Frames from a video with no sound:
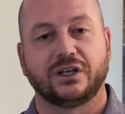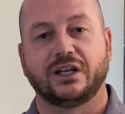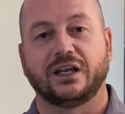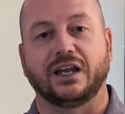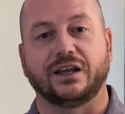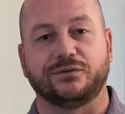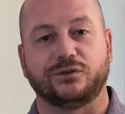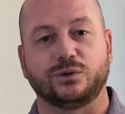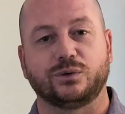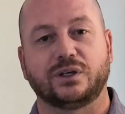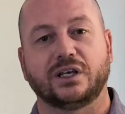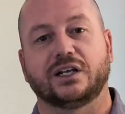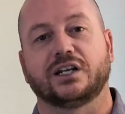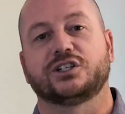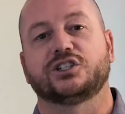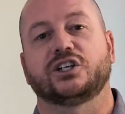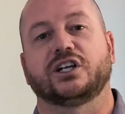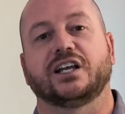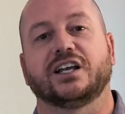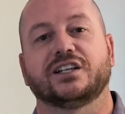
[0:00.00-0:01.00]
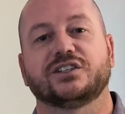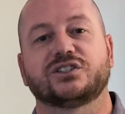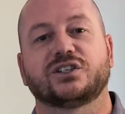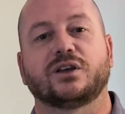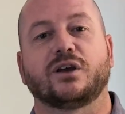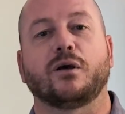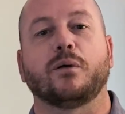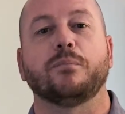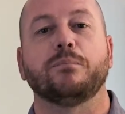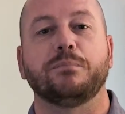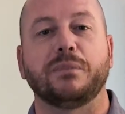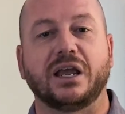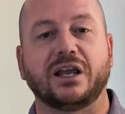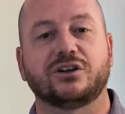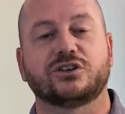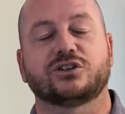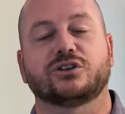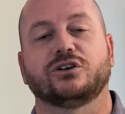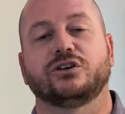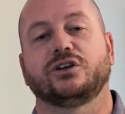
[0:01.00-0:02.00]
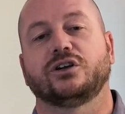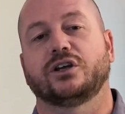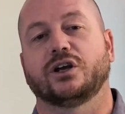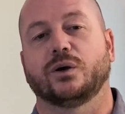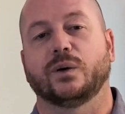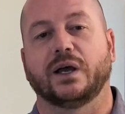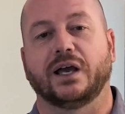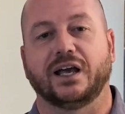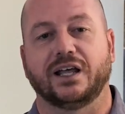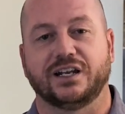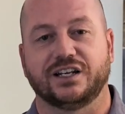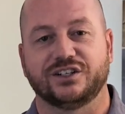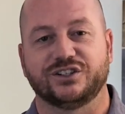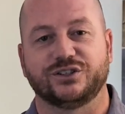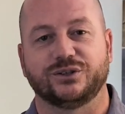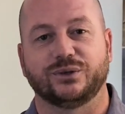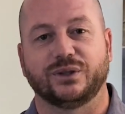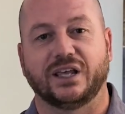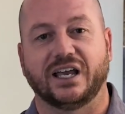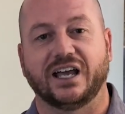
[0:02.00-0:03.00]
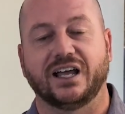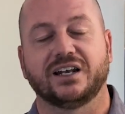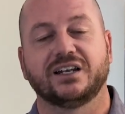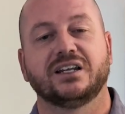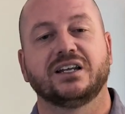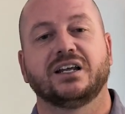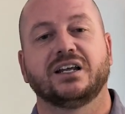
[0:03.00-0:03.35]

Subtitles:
If you get a chance, make sure you go ahead and do that.